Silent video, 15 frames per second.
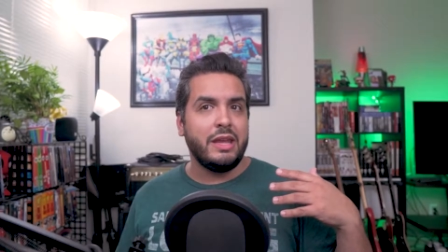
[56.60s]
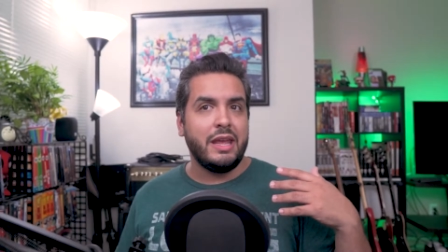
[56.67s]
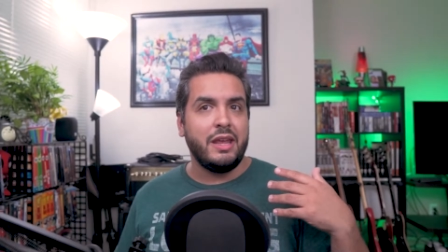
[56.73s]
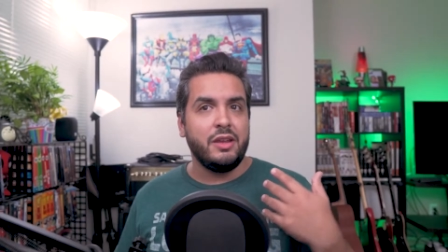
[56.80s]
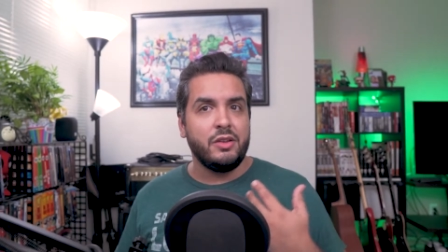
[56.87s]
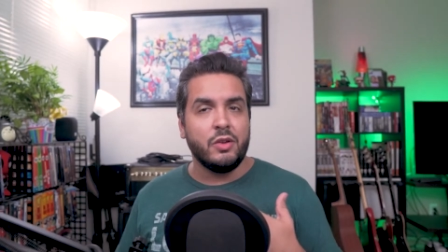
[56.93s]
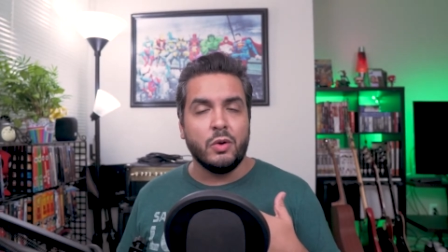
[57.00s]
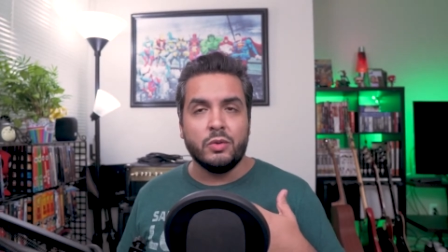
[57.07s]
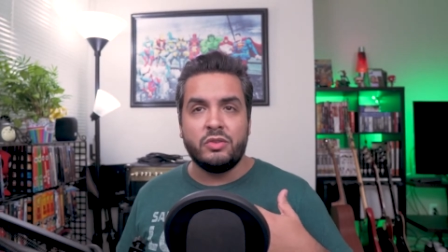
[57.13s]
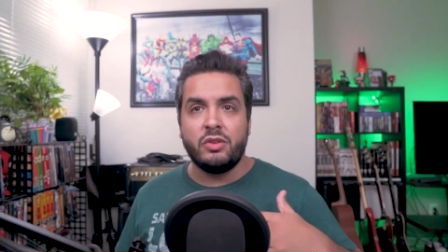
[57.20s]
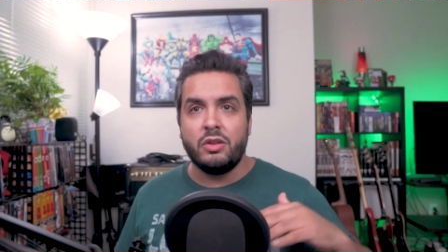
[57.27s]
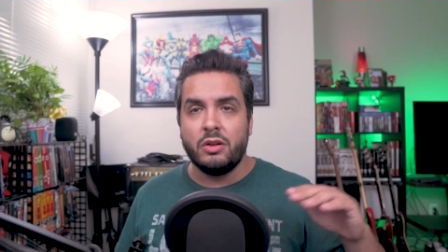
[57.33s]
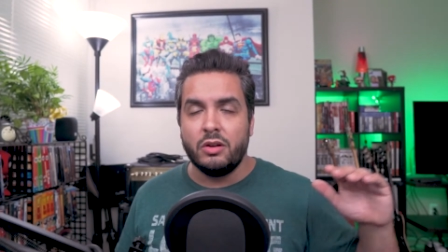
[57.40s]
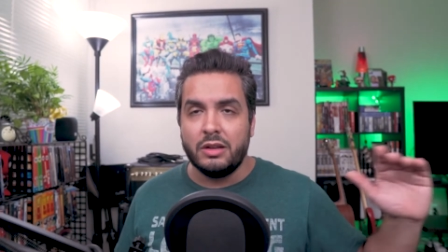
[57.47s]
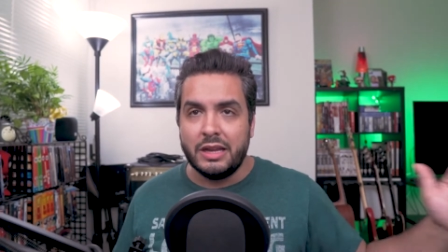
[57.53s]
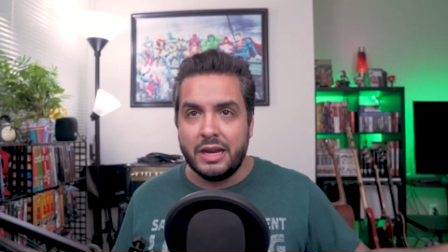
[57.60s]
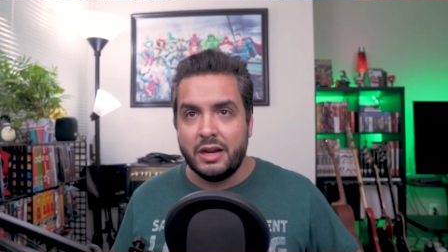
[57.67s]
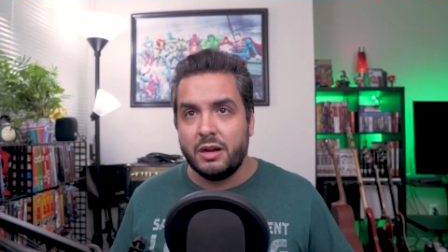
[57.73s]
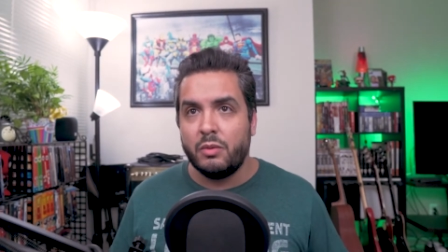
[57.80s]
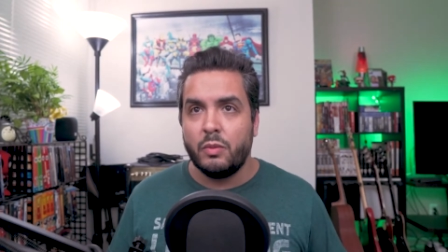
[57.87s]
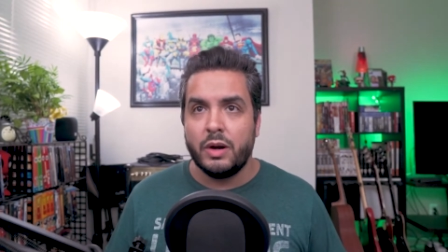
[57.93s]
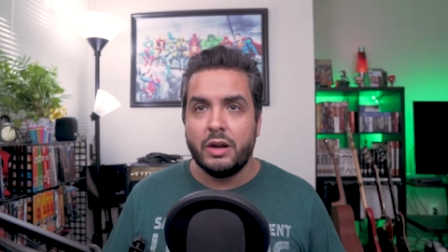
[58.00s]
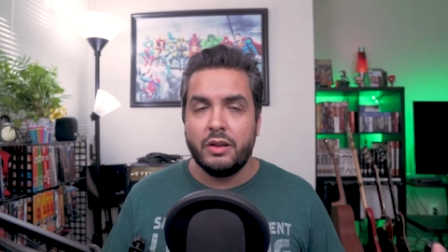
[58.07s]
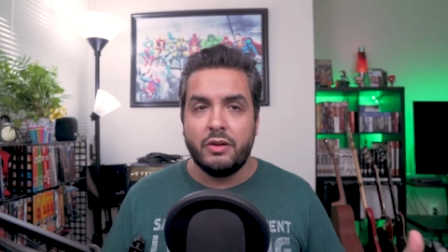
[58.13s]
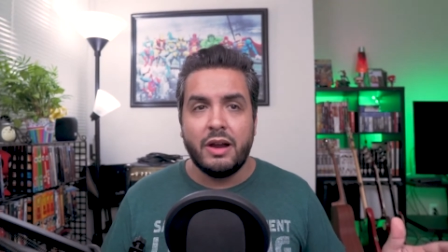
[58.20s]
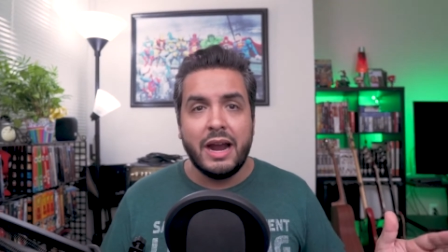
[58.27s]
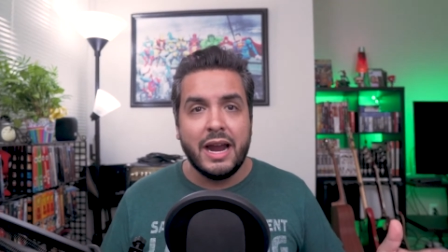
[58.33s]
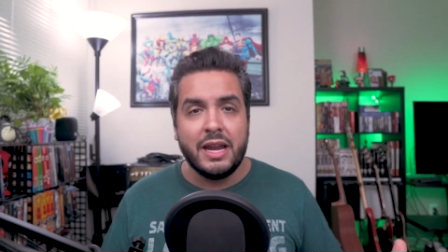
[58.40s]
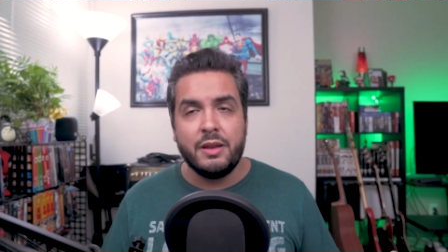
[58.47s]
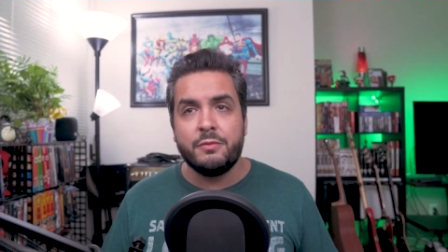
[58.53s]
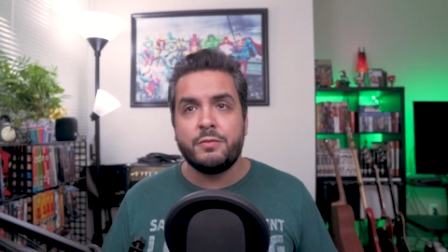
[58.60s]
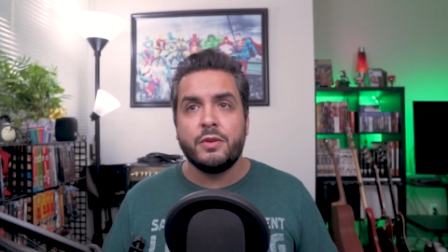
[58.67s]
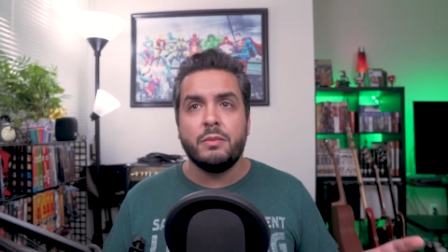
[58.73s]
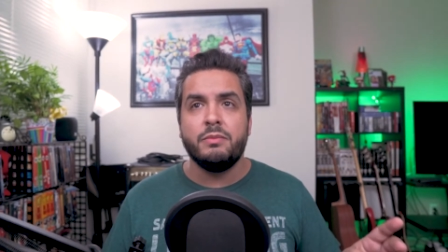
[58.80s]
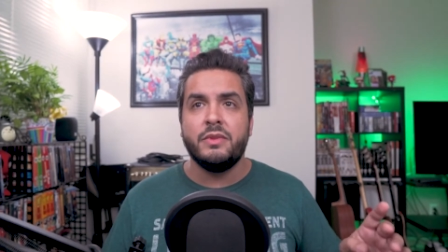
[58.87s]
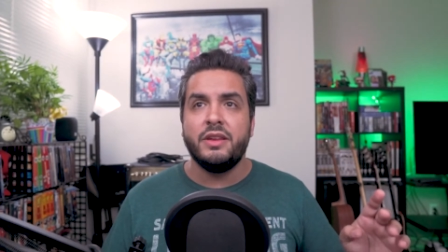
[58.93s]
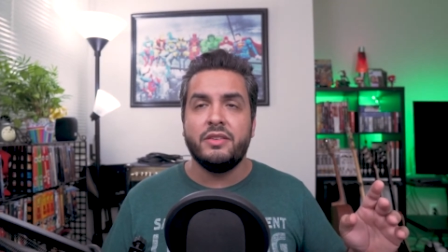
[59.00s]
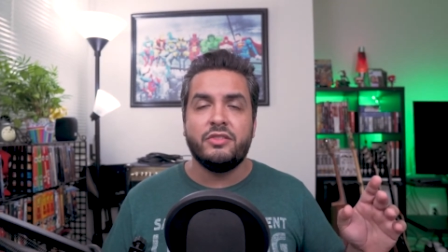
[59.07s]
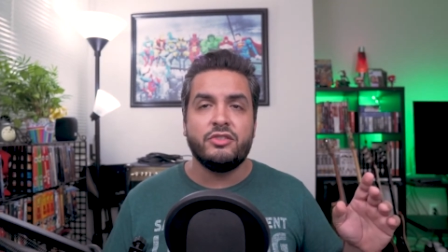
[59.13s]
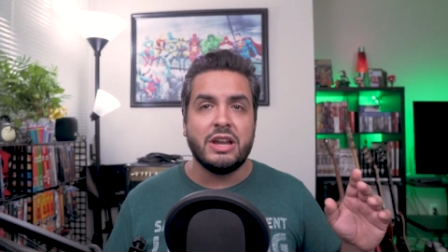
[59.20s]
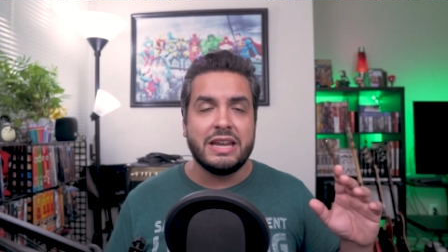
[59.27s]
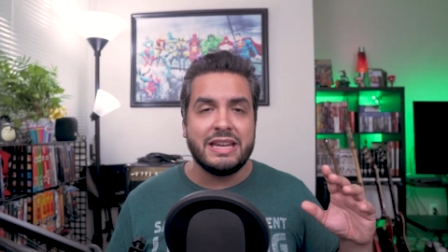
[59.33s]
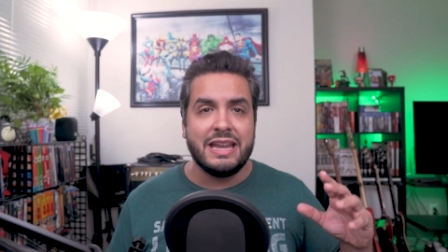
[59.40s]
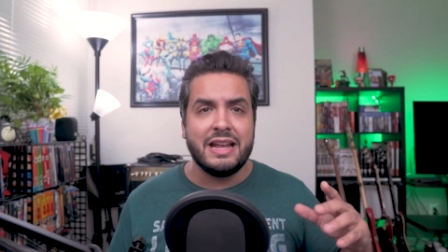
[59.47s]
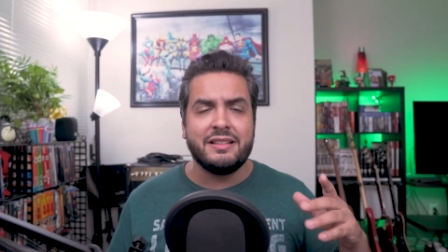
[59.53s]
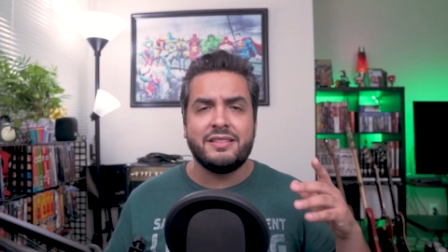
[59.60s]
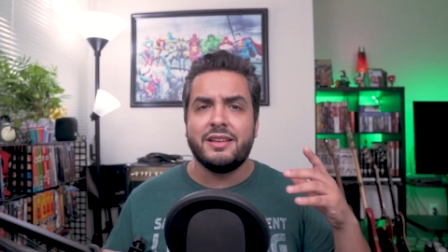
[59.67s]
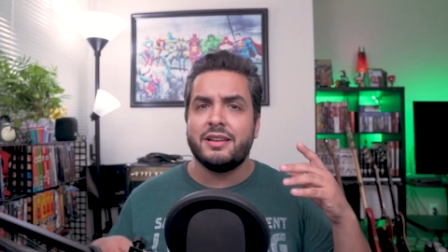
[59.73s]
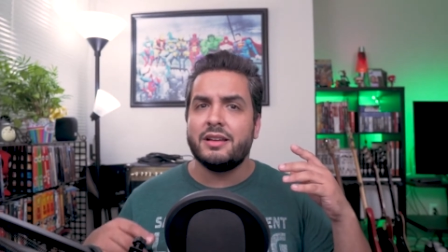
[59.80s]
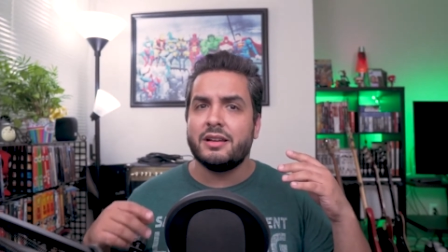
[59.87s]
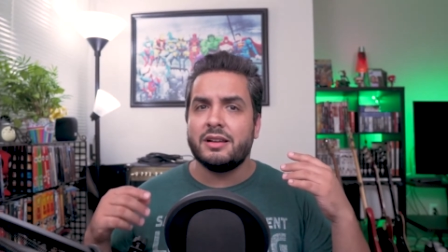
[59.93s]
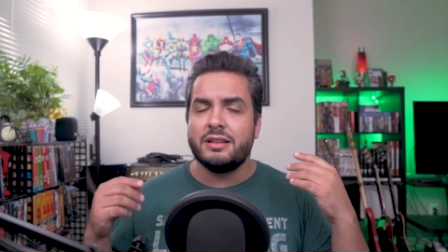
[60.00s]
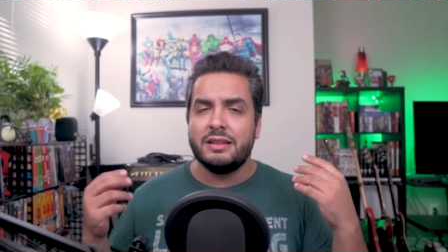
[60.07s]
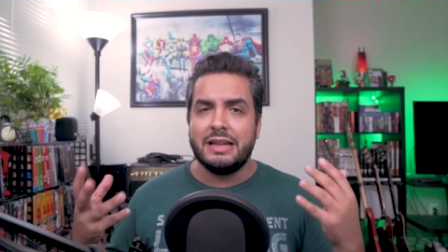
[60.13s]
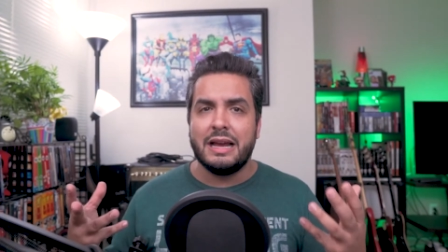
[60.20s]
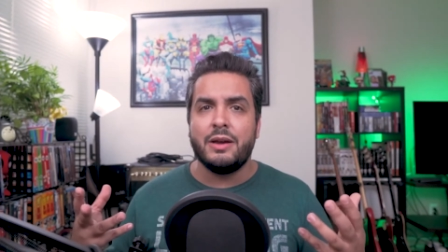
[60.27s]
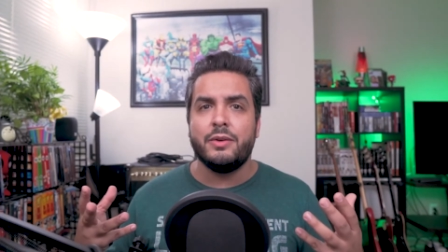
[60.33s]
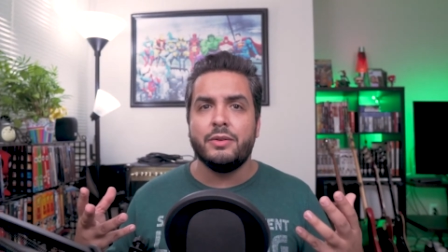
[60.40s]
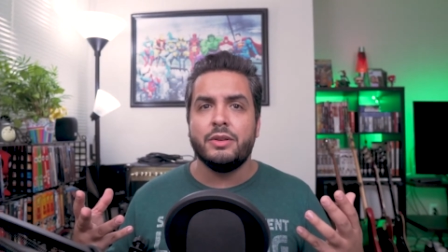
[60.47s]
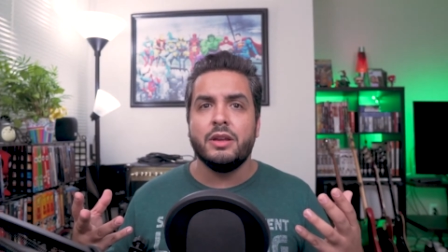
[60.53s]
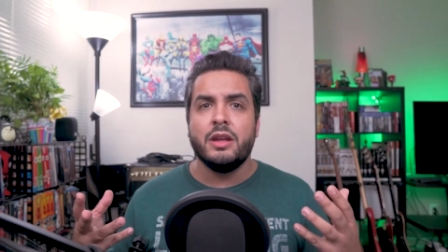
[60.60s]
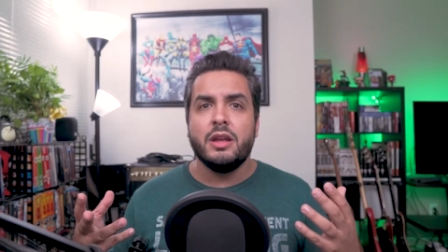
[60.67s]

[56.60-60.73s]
They go to their lair where they're hiding from this gigantic cloud